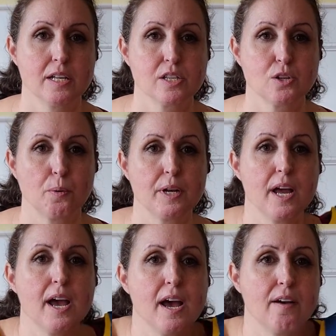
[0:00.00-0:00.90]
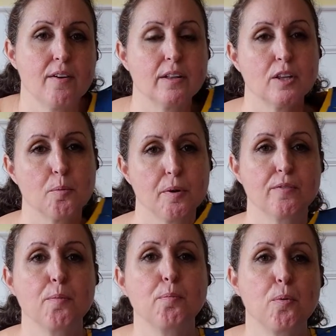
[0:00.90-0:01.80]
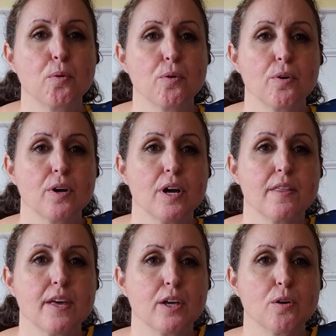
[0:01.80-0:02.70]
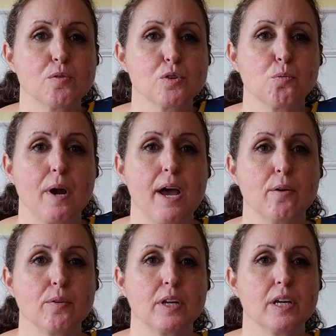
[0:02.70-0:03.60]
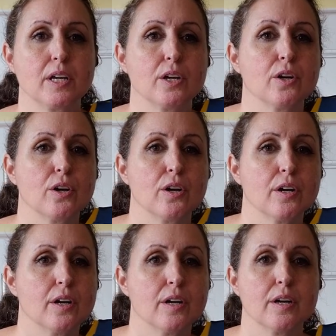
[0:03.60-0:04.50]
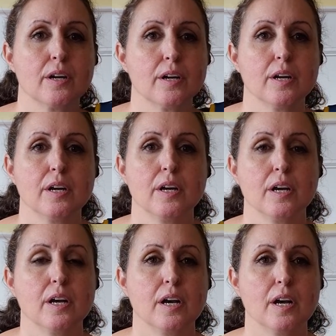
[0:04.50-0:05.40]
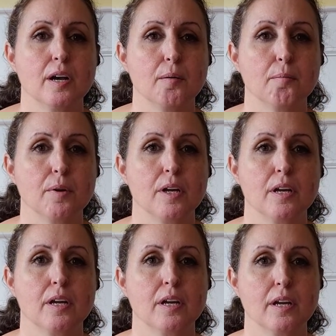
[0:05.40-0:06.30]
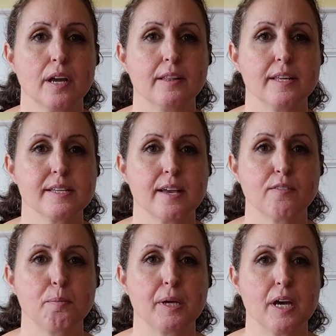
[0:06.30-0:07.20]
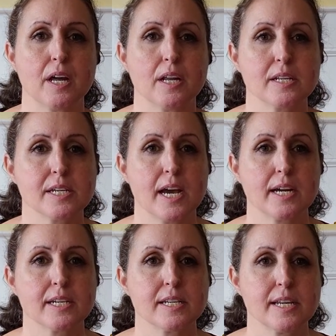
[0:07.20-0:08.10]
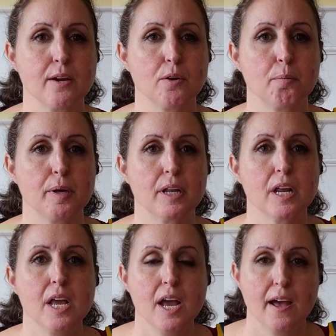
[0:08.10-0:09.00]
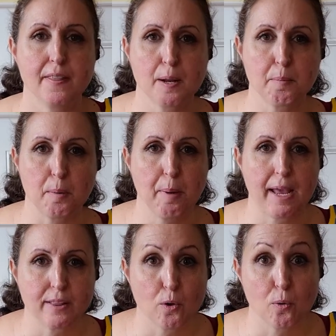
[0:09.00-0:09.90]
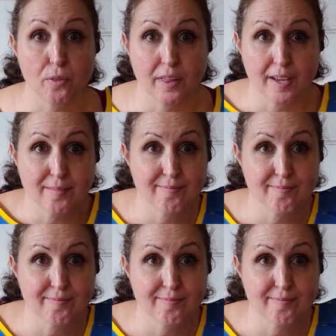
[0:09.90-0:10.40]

It's going to have a little bit of a border that goes around here. And these have to be kind of tacked down a bit. And then I'm going to paint the whole thing.